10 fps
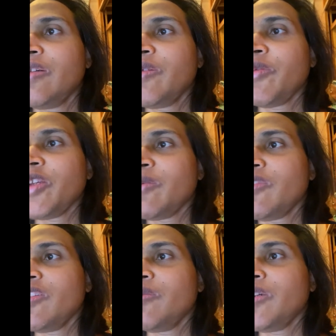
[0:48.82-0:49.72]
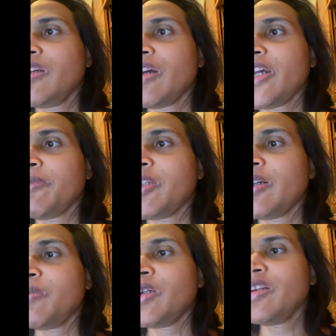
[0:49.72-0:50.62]
Maybe I'm just a bit hyped
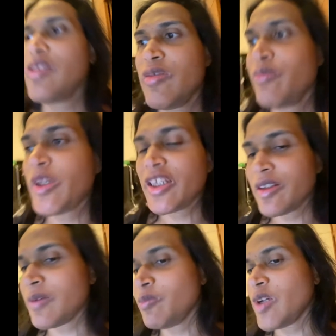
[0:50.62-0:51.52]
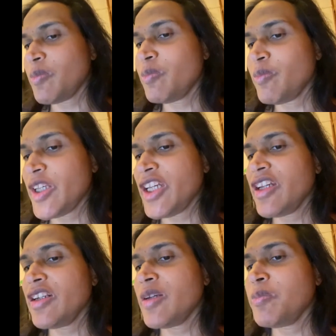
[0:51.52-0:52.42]
up. You know, making
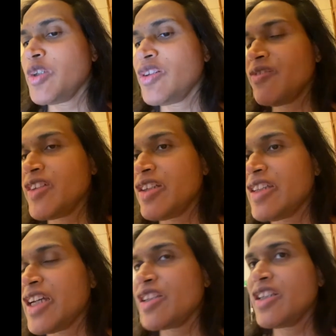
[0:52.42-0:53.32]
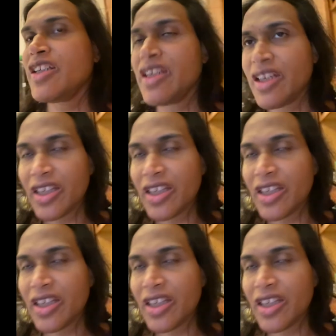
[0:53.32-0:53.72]
and uploading videos actually